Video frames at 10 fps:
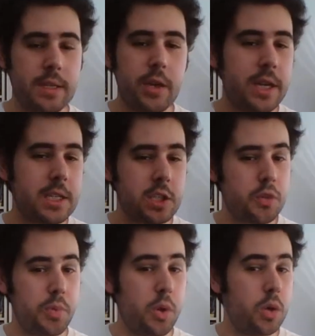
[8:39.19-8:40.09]
you can
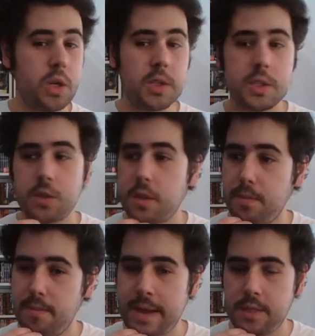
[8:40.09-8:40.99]
explore this
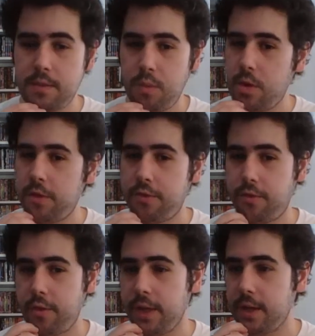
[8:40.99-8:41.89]
massive world
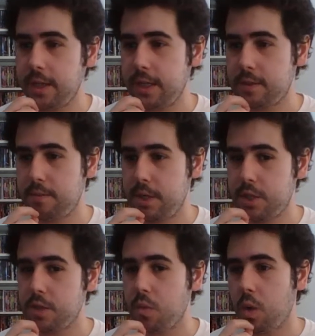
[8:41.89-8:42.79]
freely as
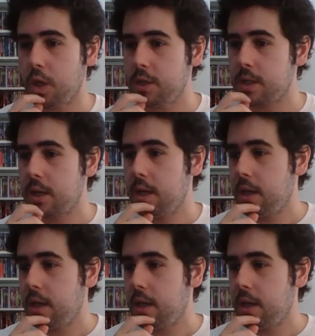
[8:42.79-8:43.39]
much as you want.